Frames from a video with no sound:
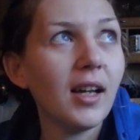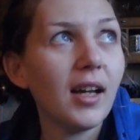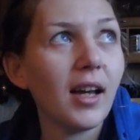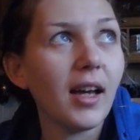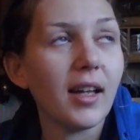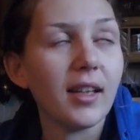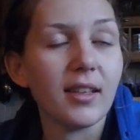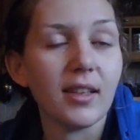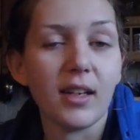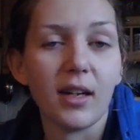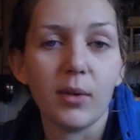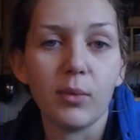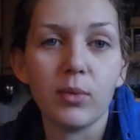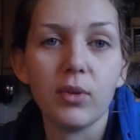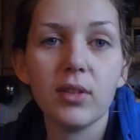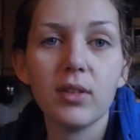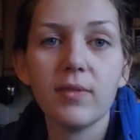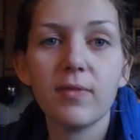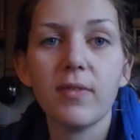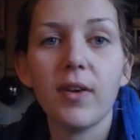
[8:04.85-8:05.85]
and that I
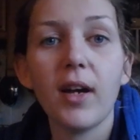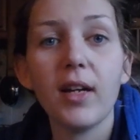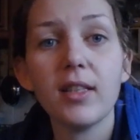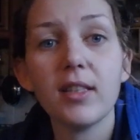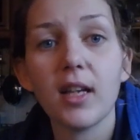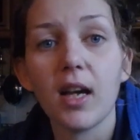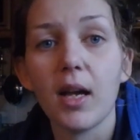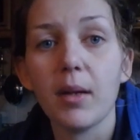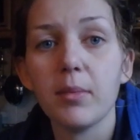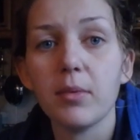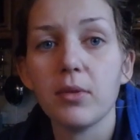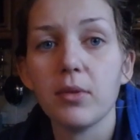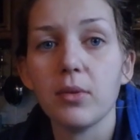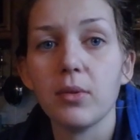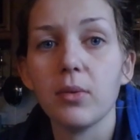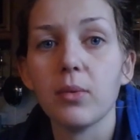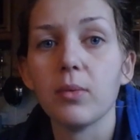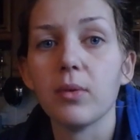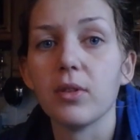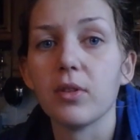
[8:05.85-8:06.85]
will find time
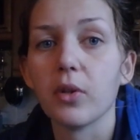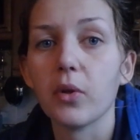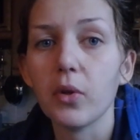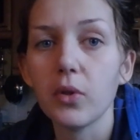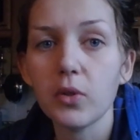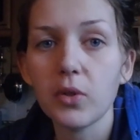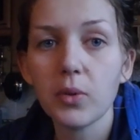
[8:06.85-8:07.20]
to return